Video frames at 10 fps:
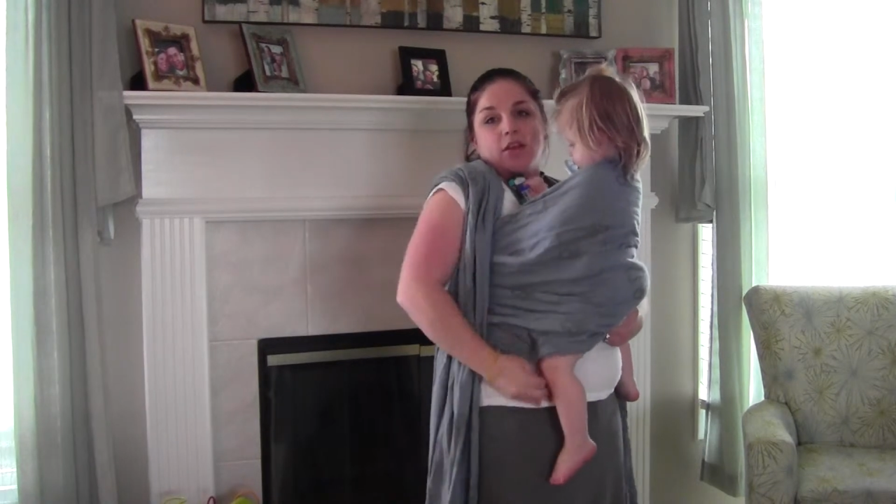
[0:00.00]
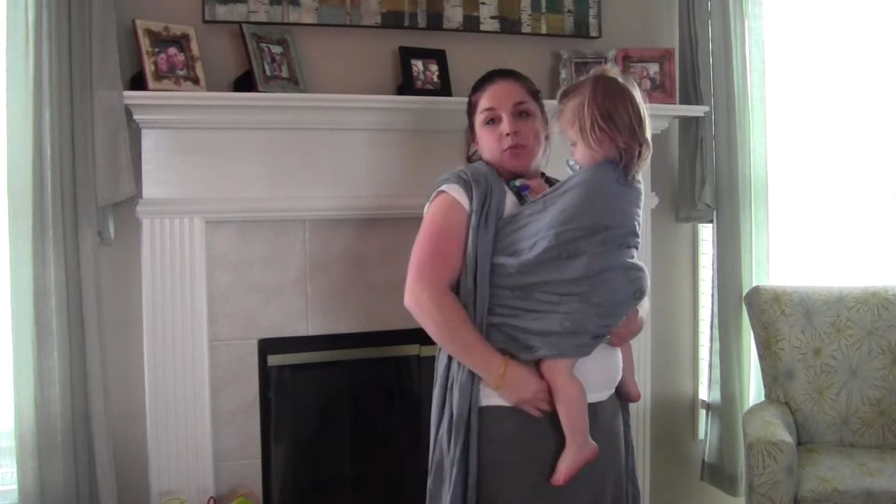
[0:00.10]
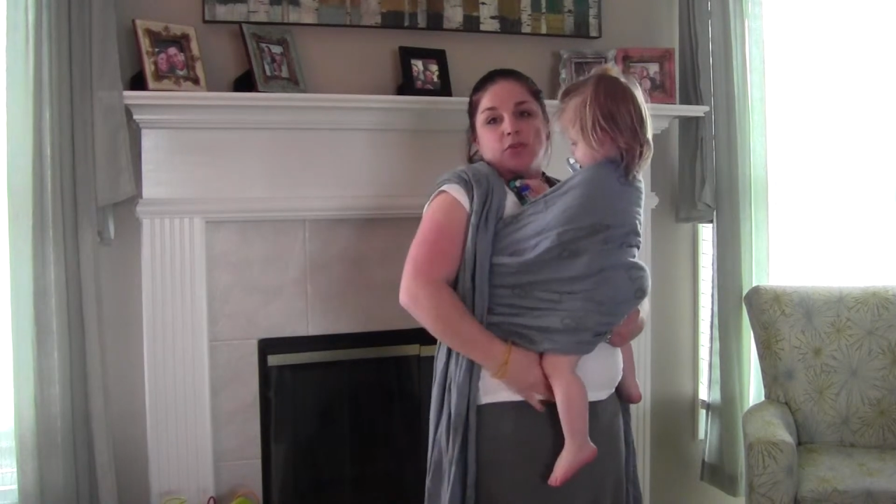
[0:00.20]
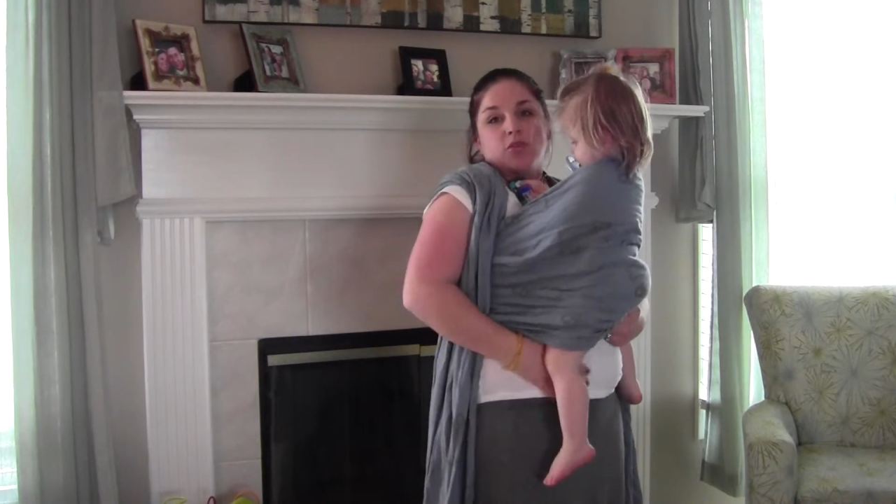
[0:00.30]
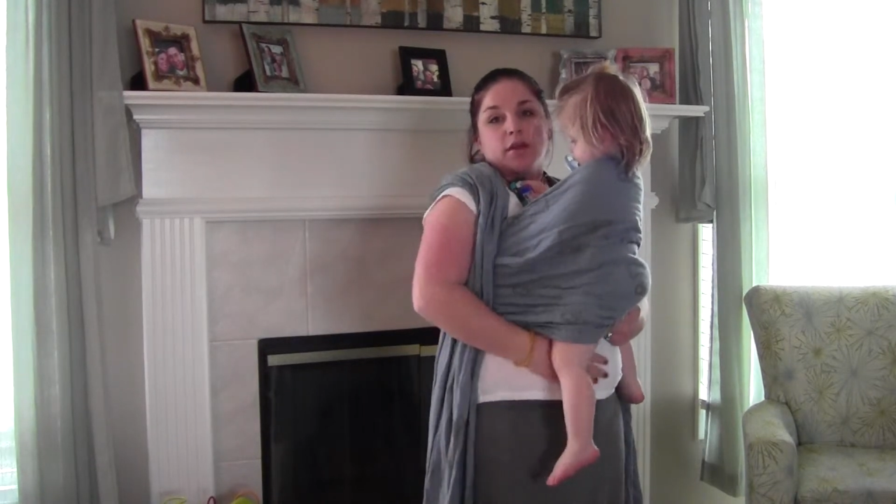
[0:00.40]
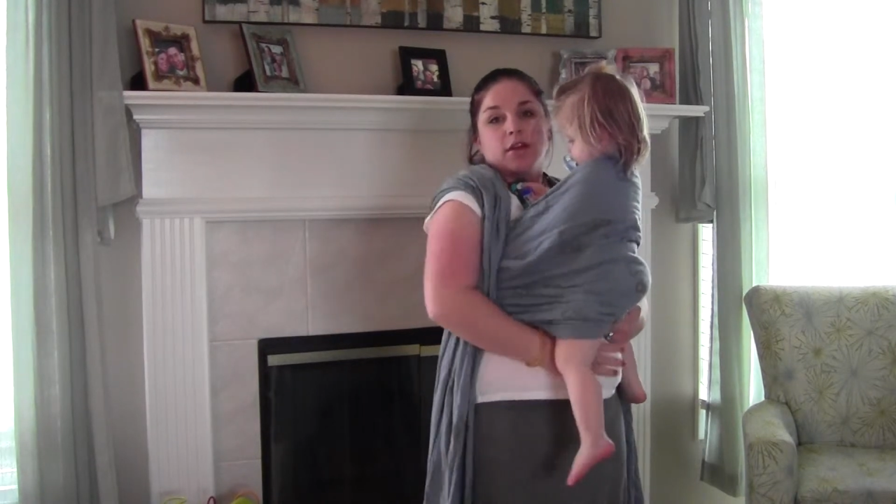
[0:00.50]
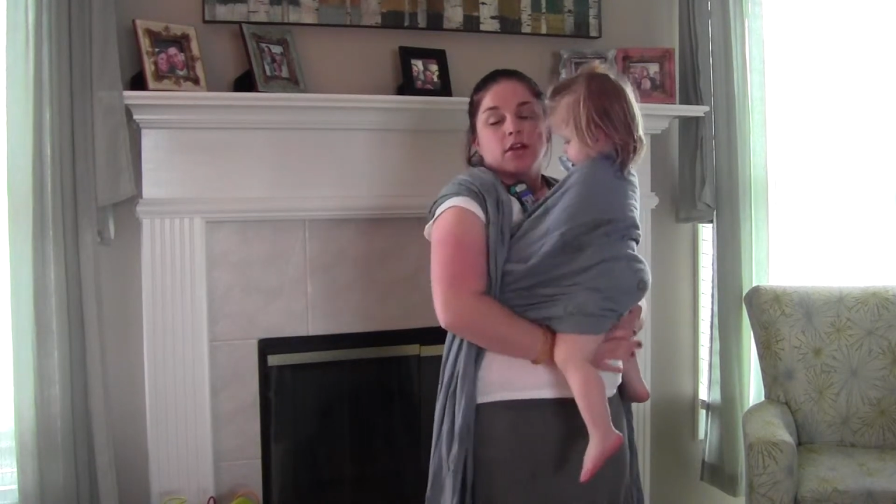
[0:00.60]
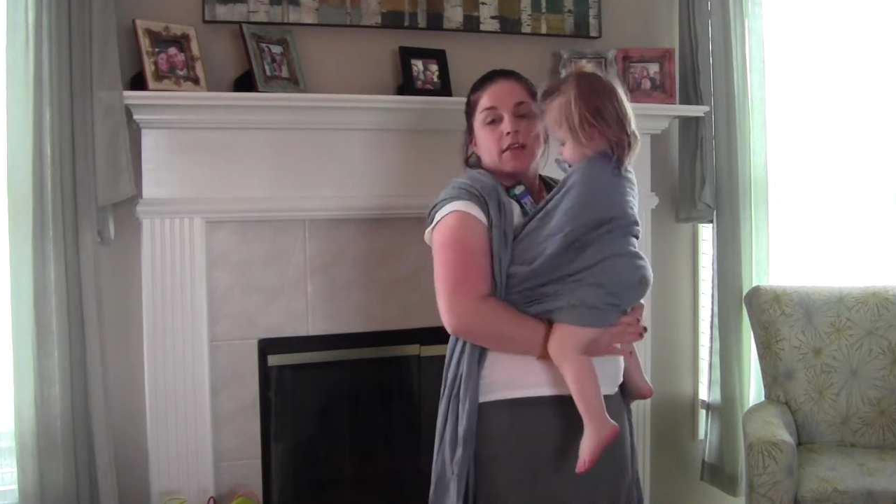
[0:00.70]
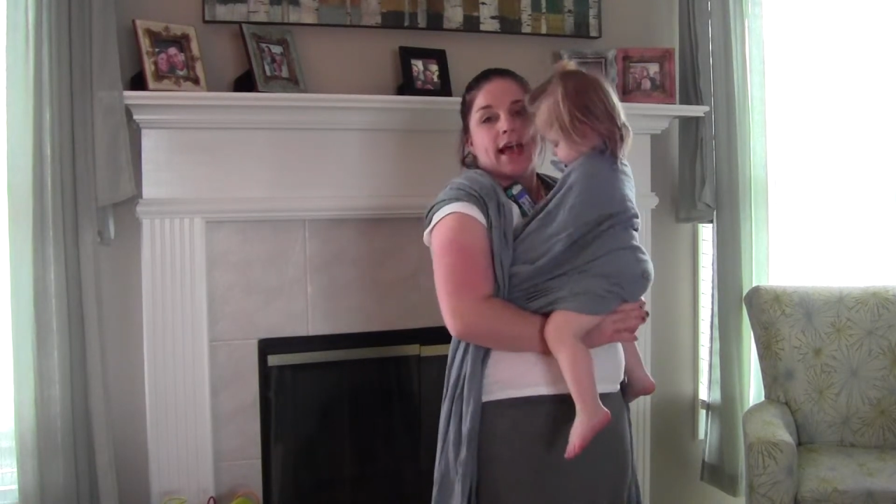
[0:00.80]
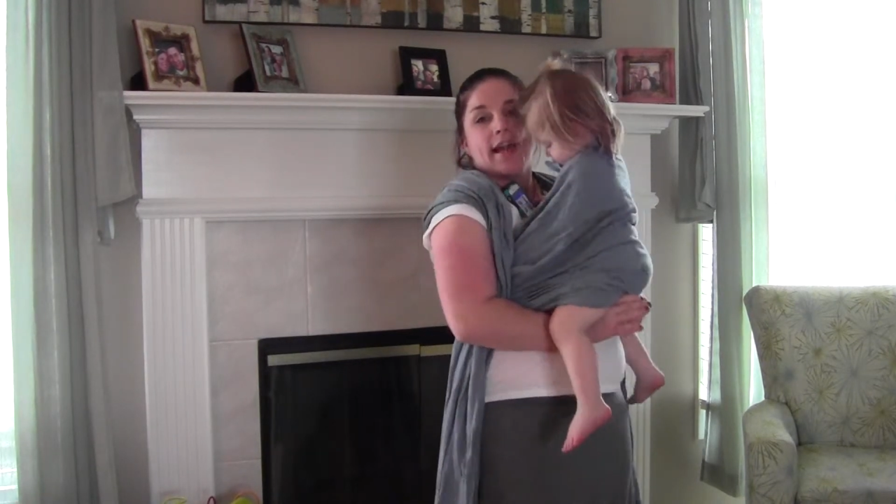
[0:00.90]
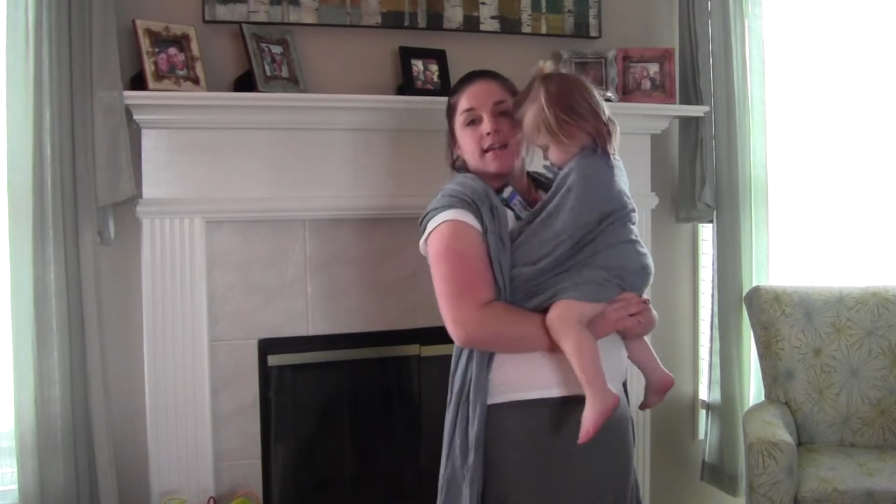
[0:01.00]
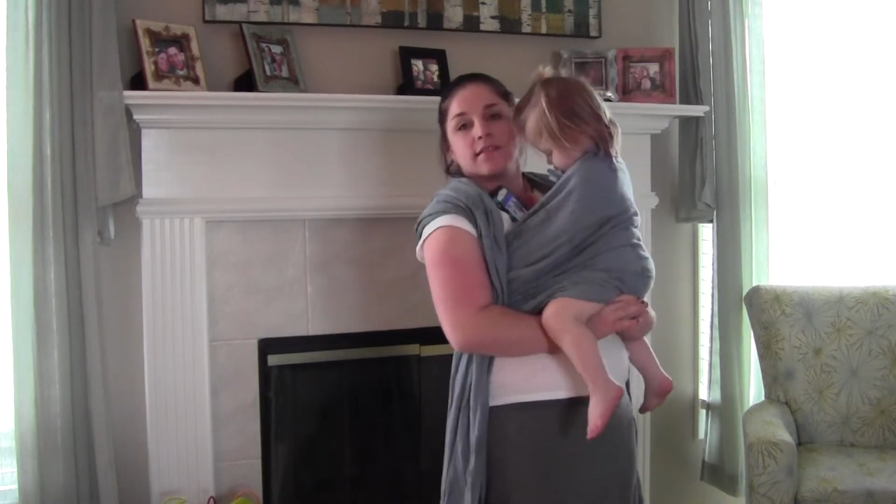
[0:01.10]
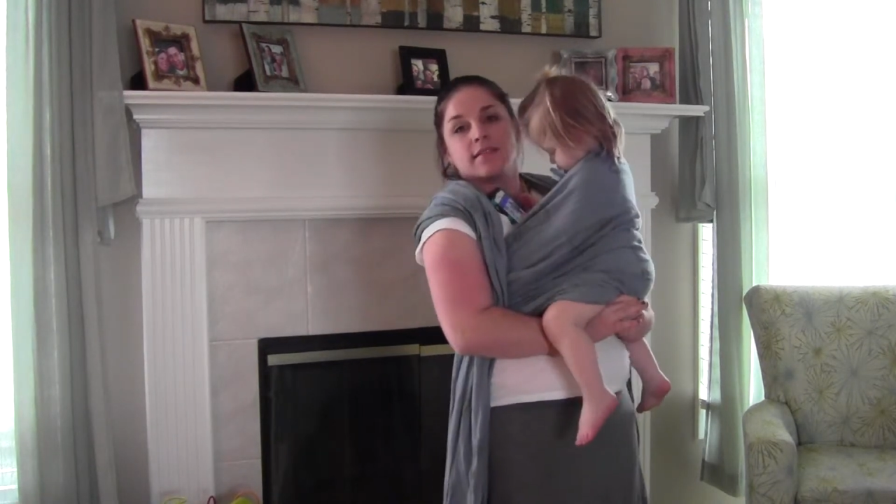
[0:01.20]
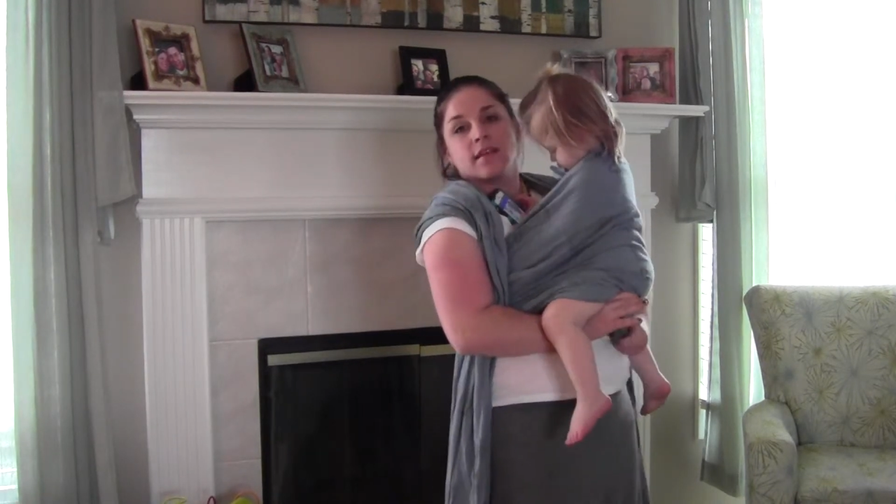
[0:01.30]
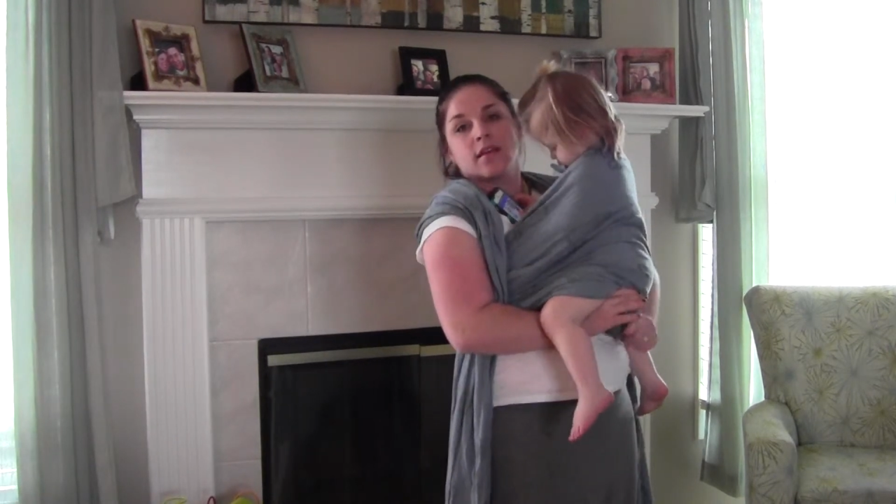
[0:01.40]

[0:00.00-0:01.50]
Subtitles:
go between her legs,